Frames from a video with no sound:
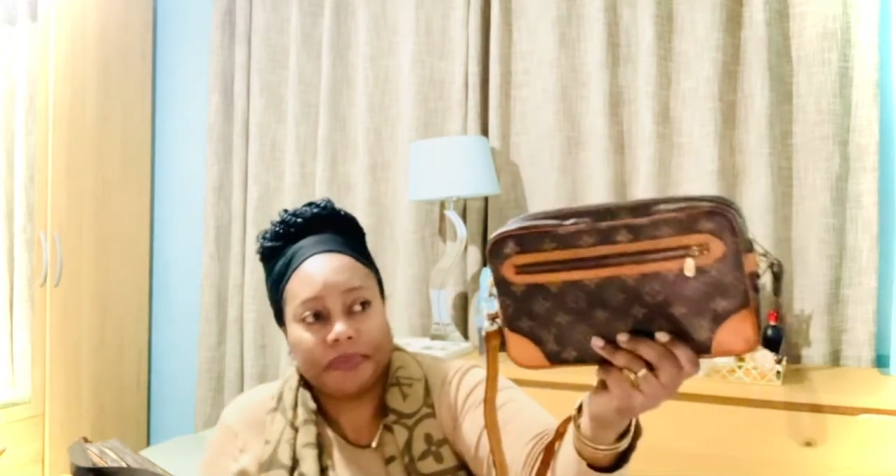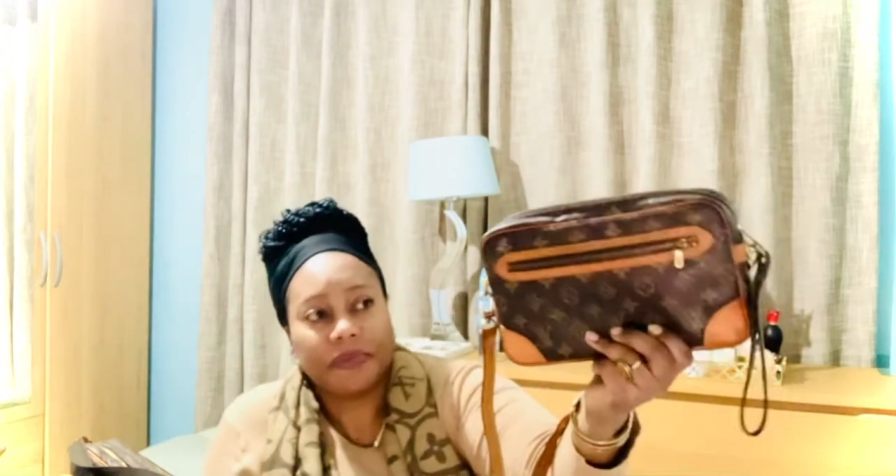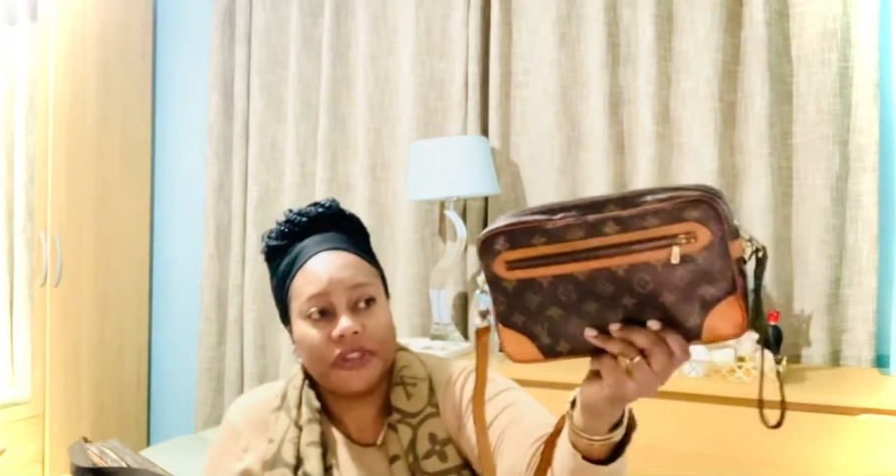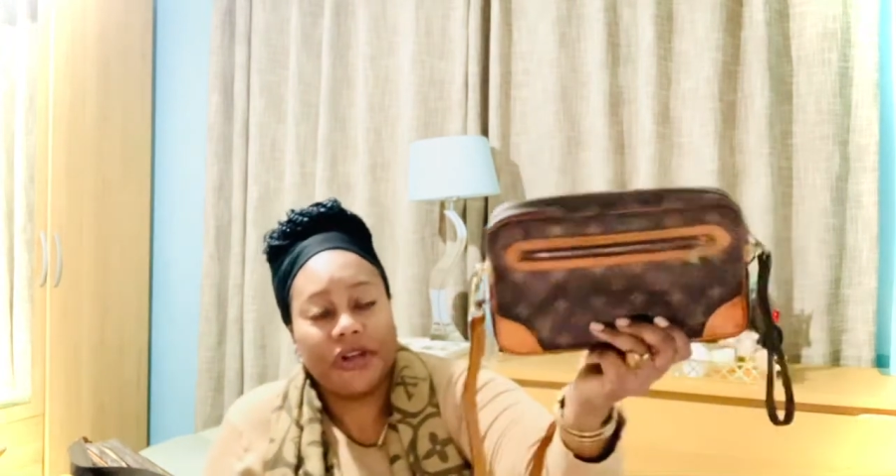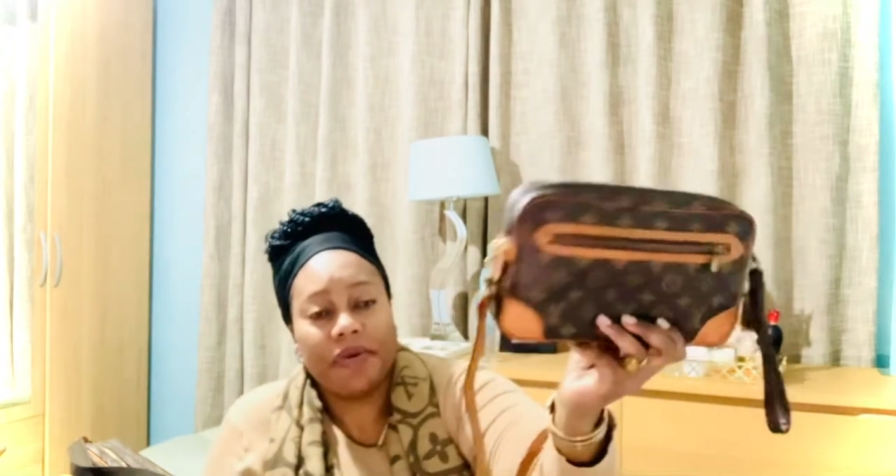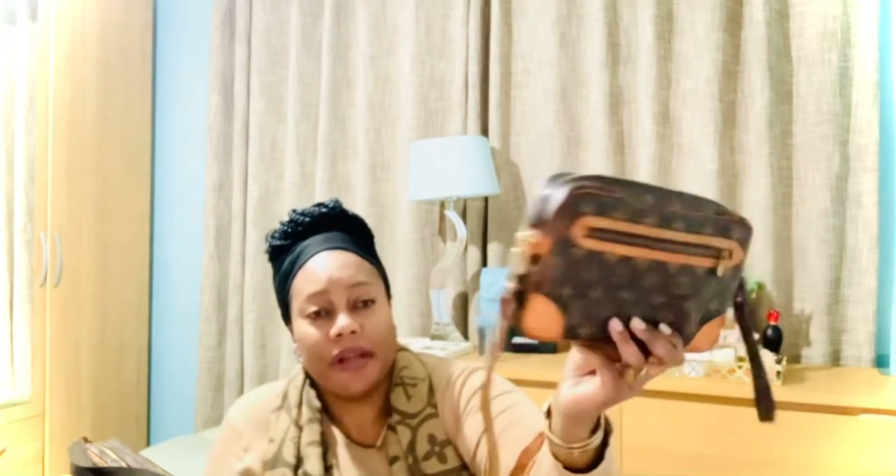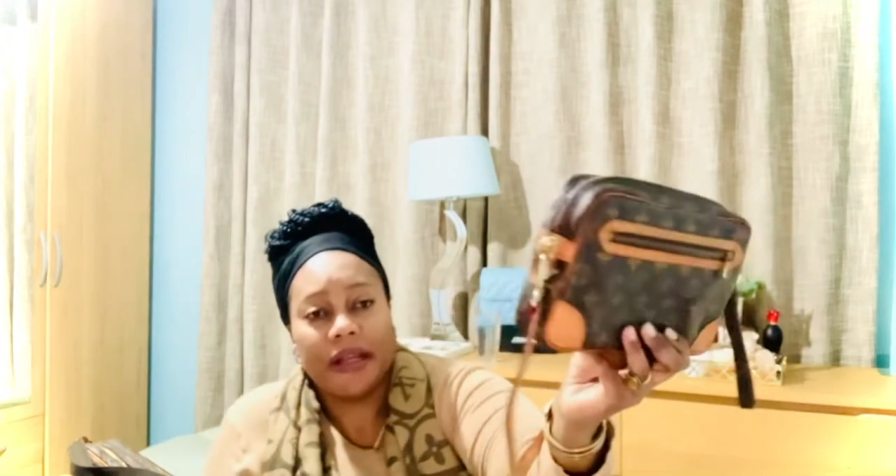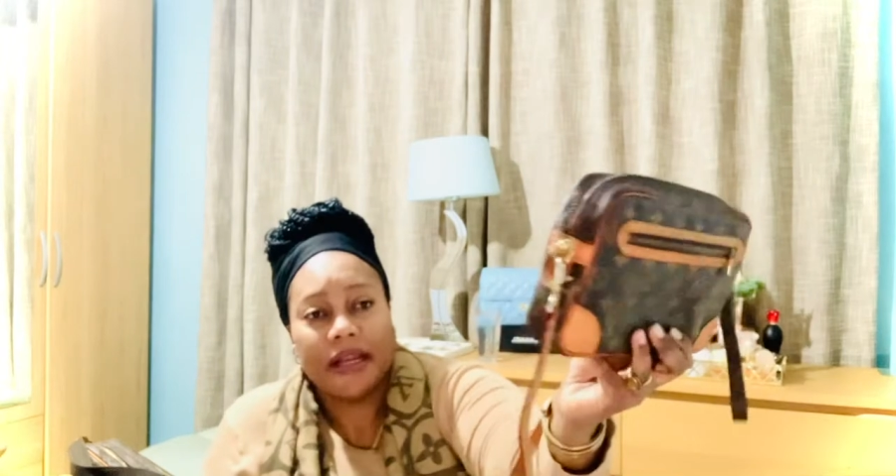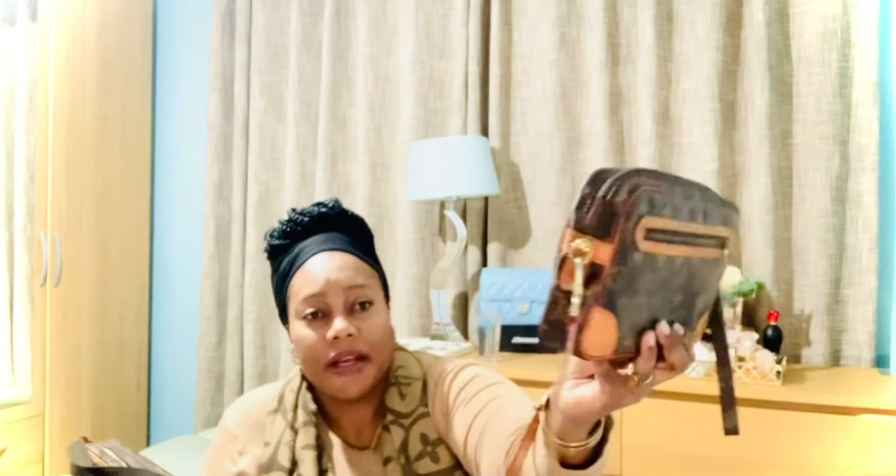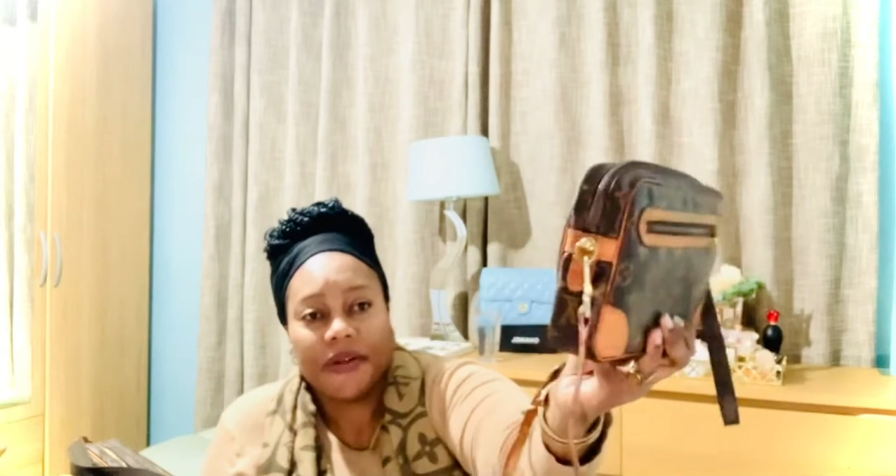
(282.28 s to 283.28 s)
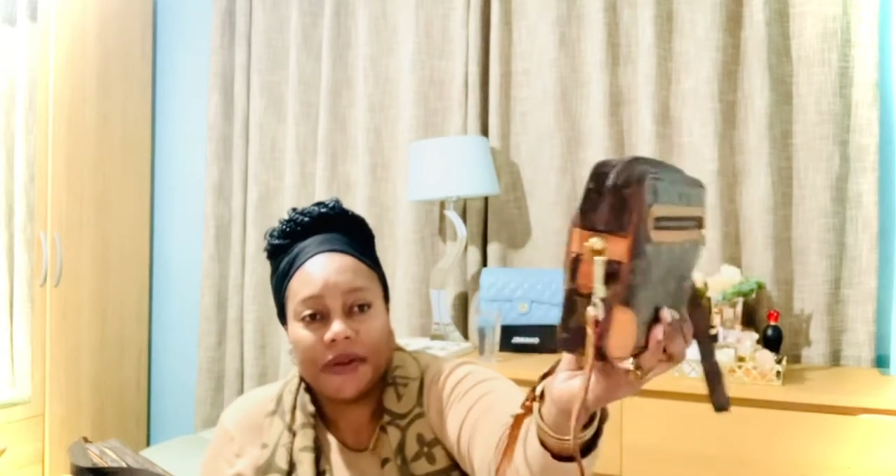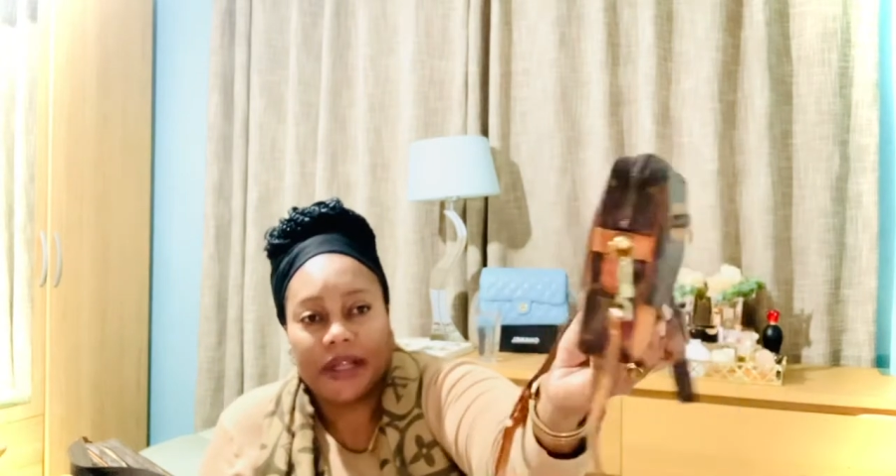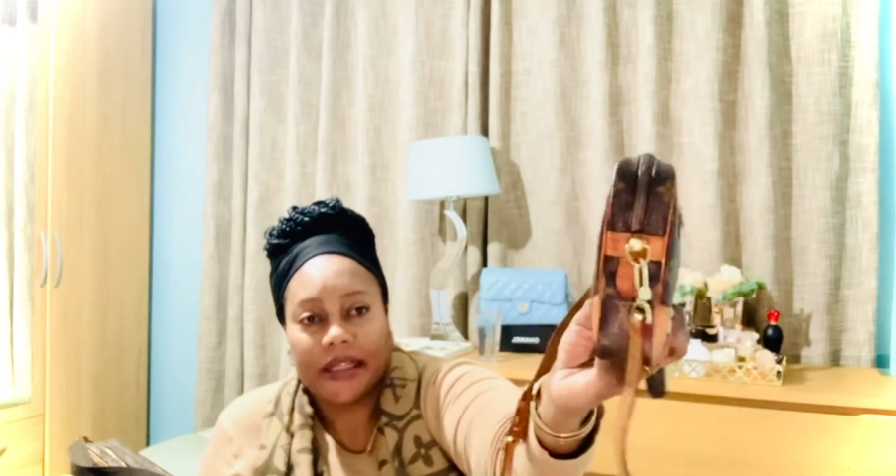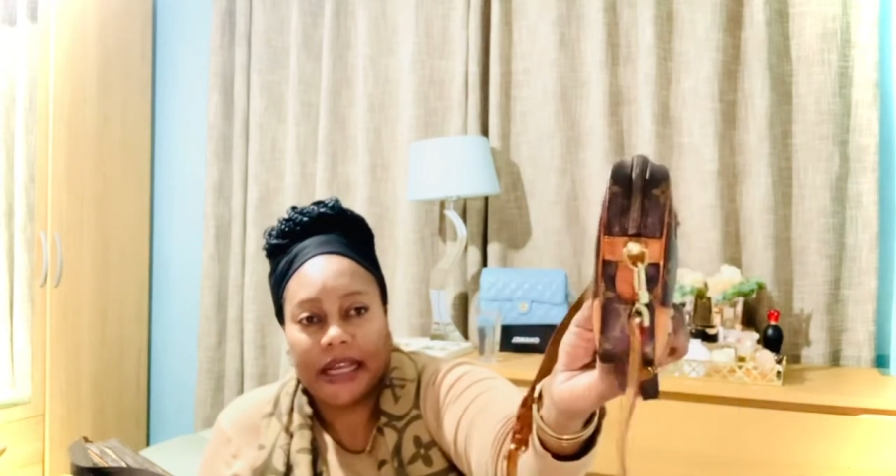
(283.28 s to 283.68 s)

D-ring. So that's